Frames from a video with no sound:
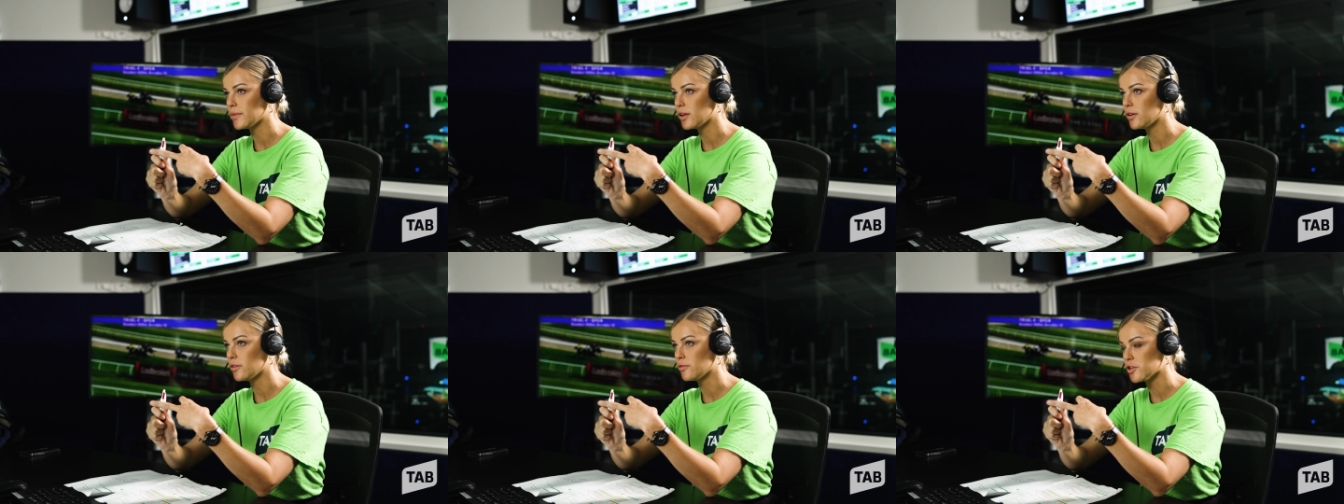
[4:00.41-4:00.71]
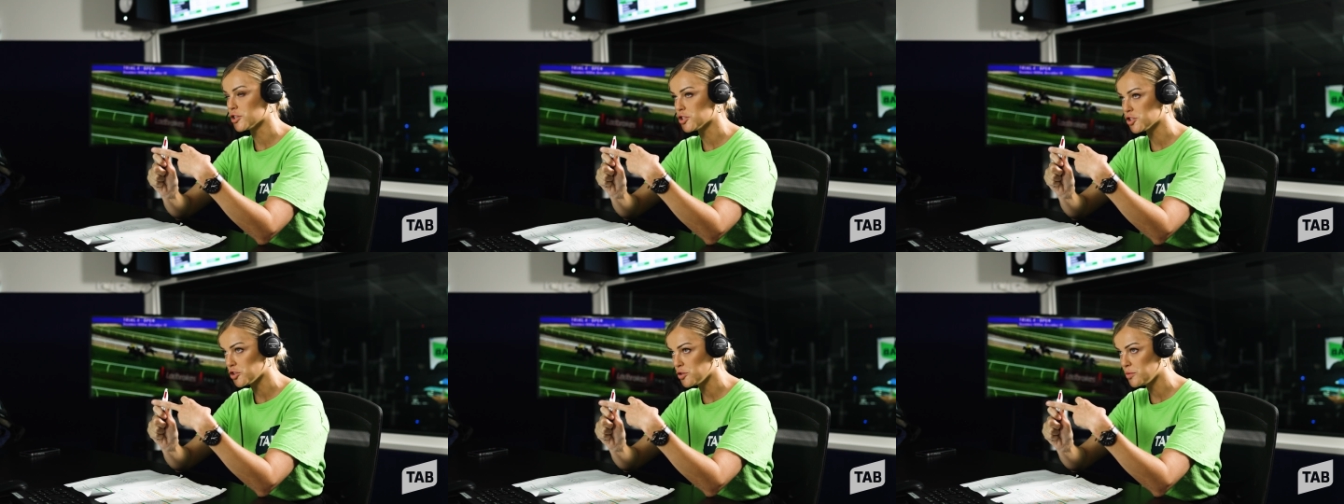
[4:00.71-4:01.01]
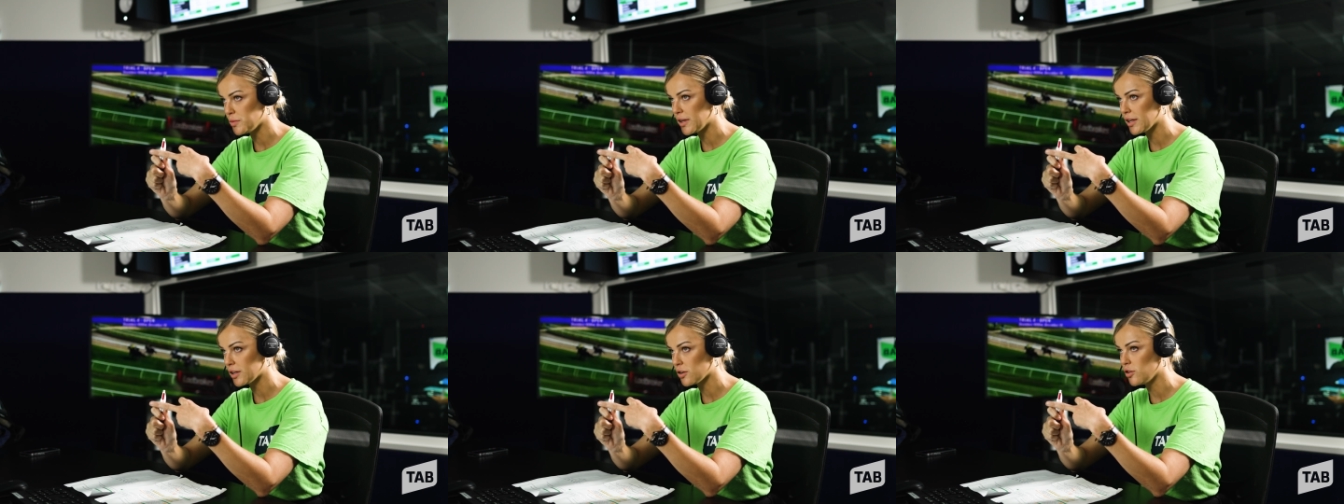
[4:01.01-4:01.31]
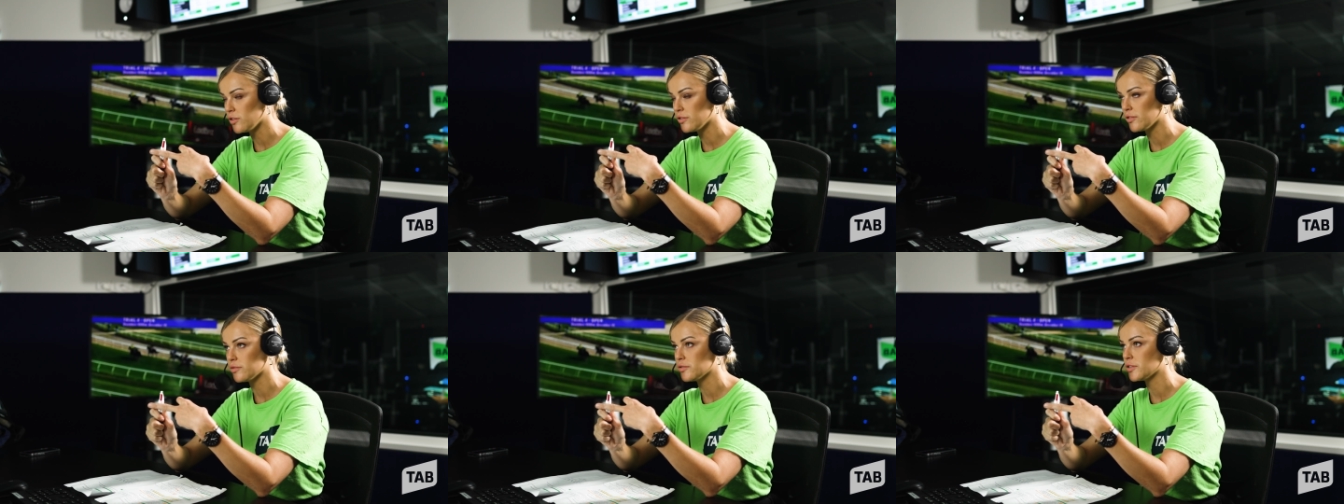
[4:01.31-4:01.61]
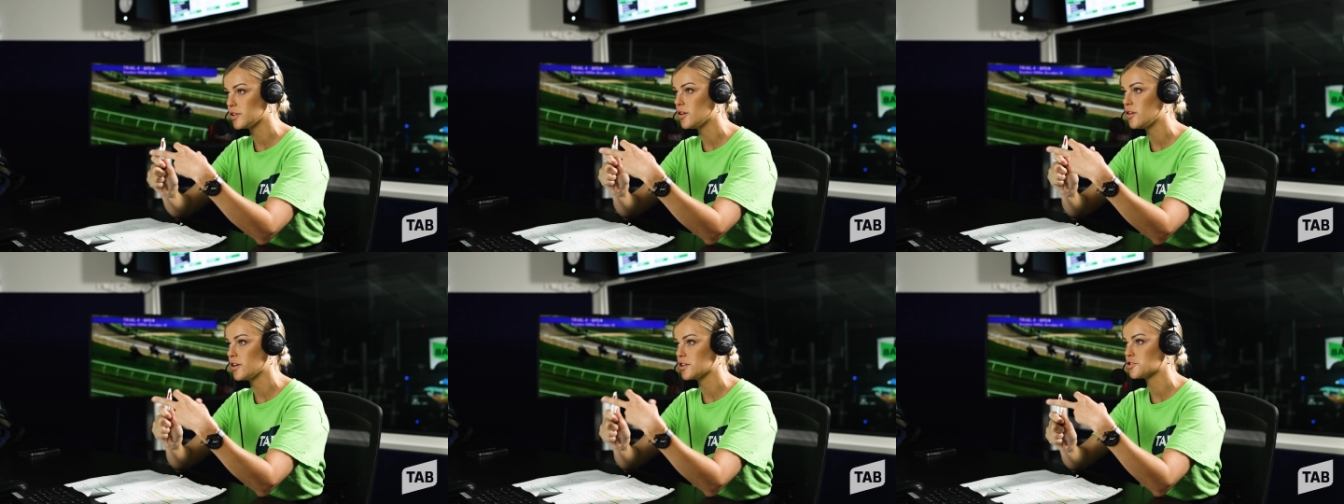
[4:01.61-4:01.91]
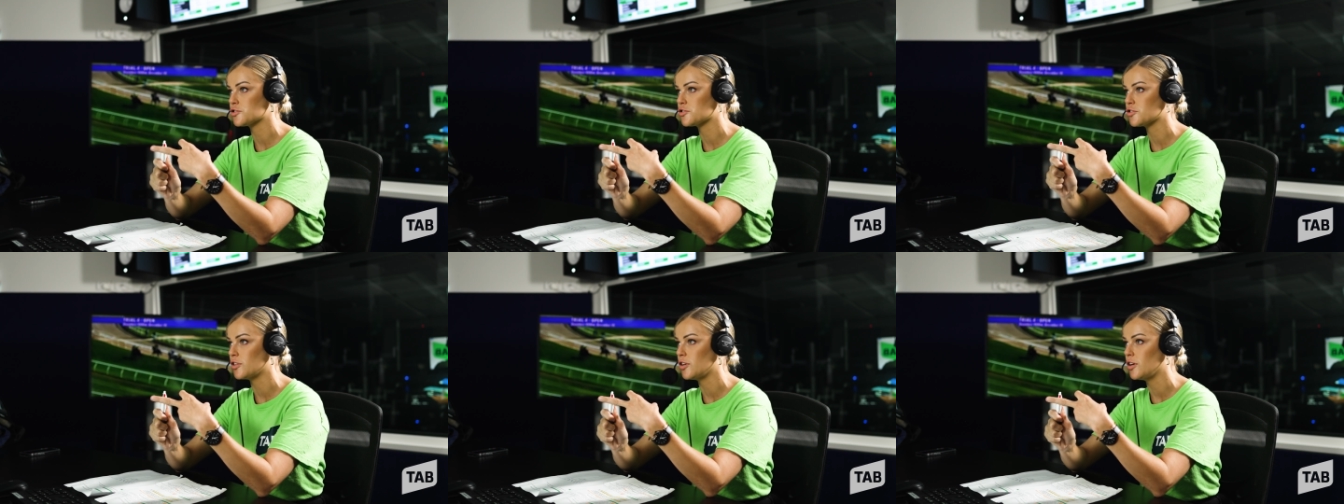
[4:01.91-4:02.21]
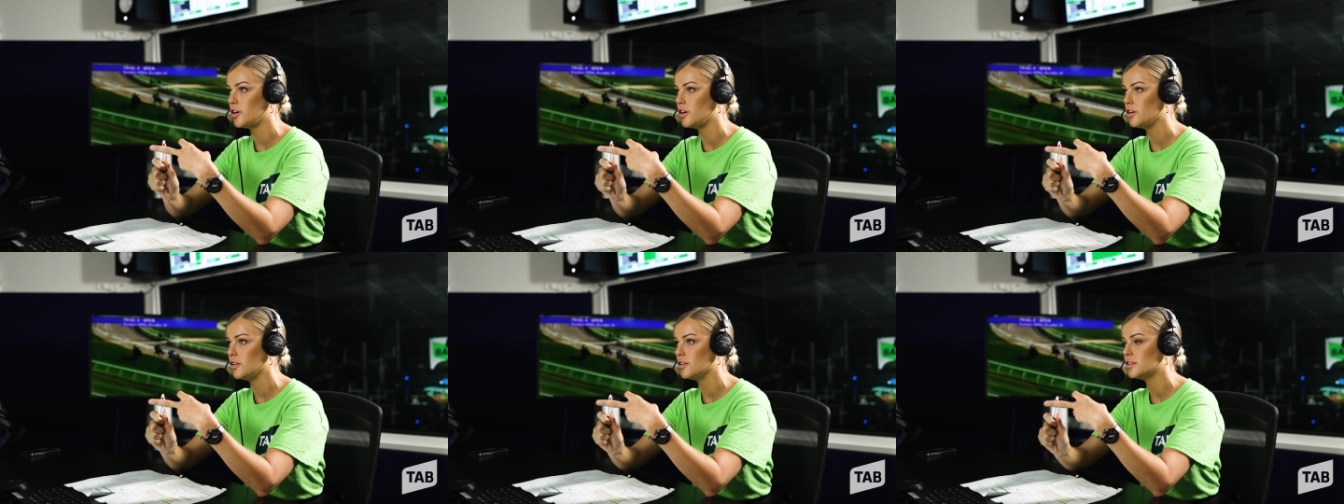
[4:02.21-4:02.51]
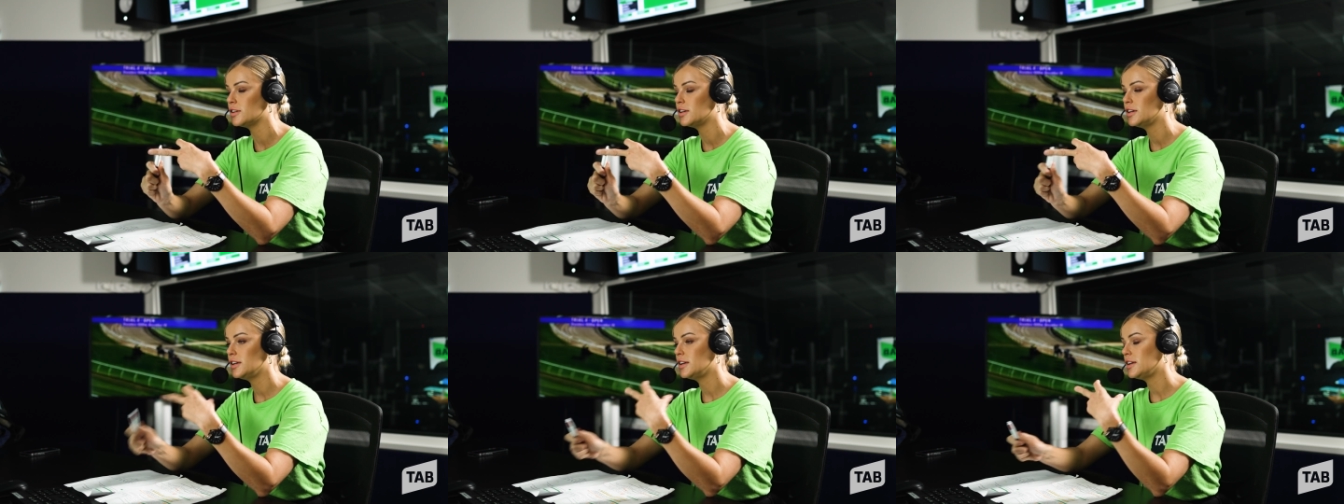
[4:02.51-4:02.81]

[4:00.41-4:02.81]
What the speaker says: resuming off of a nice trial.